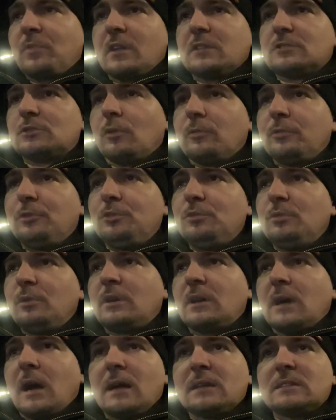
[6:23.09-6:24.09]
So if you
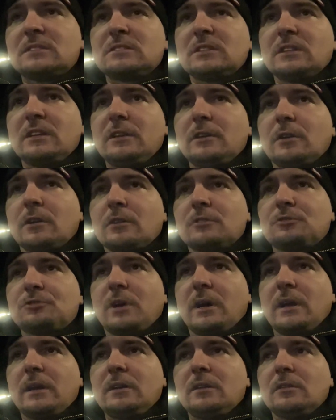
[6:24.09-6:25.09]
constantly are
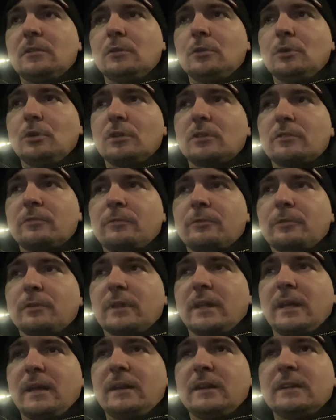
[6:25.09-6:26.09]
trying to look for
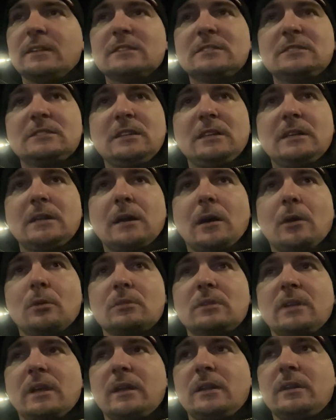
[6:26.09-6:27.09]
that and seek
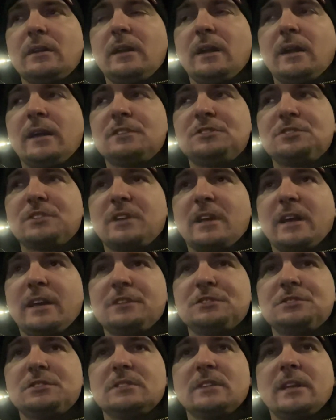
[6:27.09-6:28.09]
out that
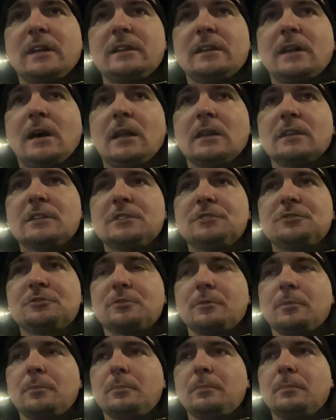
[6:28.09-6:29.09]
education, that knowledge
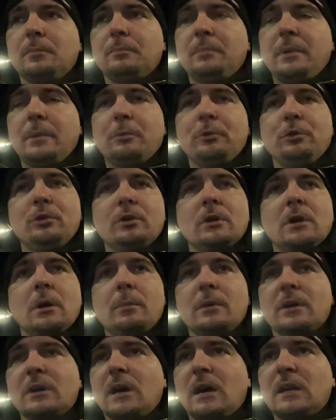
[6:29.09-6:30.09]
from people you come
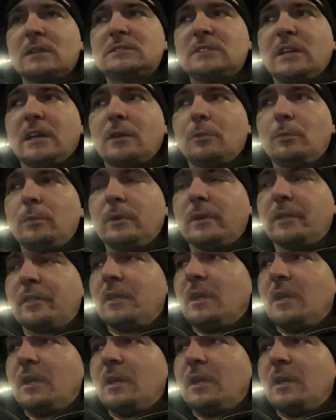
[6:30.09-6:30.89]
in contact with,